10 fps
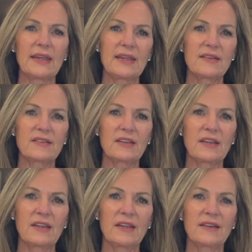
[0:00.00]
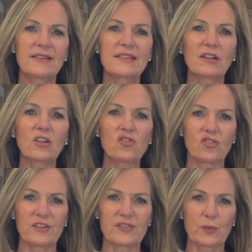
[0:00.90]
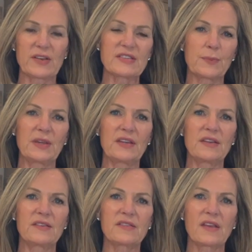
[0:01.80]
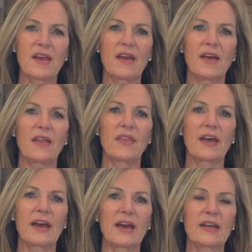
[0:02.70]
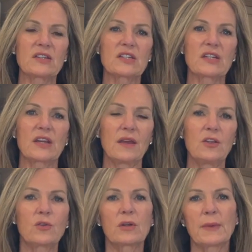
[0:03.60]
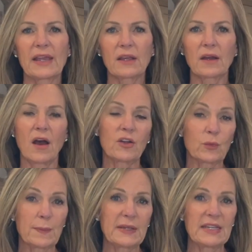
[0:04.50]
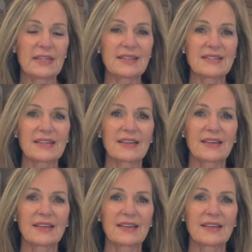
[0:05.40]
easy, delicious recipes that you can make on repeat